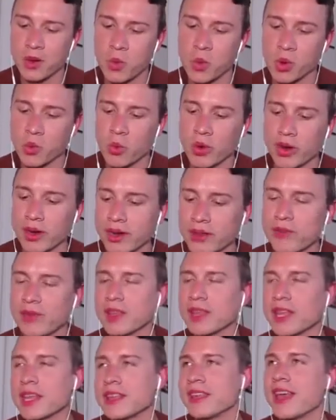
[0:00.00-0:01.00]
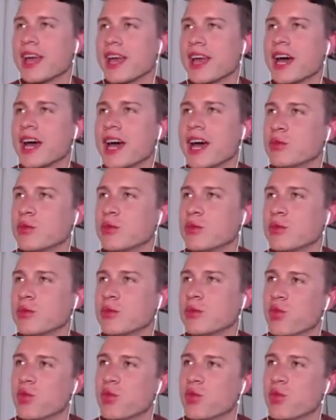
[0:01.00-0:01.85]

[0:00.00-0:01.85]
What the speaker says: Where I feel like the album